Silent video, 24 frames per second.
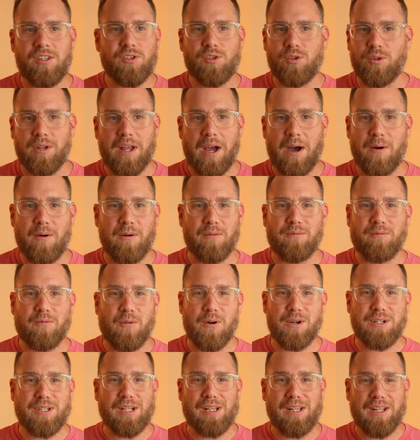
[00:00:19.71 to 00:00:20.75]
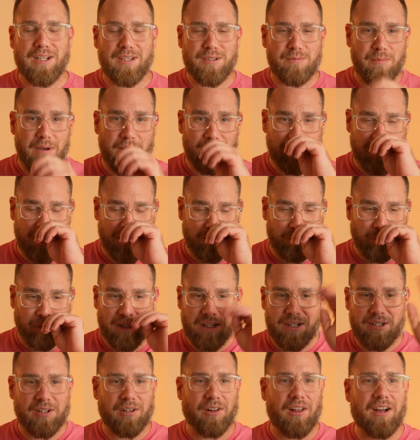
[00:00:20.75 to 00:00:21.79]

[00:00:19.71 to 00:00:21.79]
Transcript: So now, unfortunately, it smells like bleach.